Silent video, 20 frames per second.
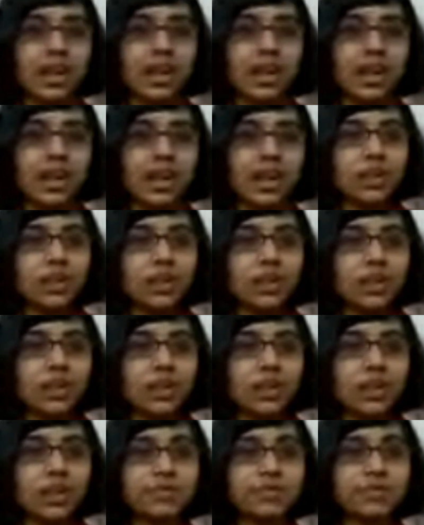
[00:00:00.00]

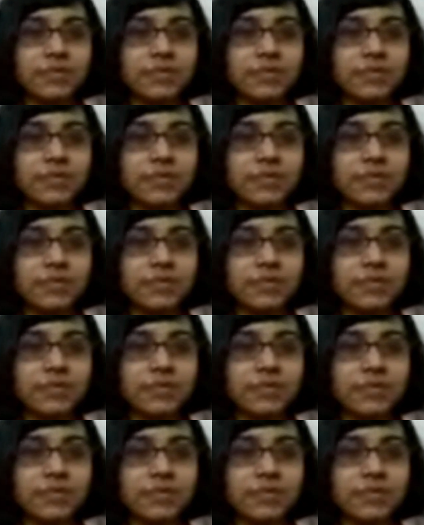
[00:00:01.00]
Nobody speaks.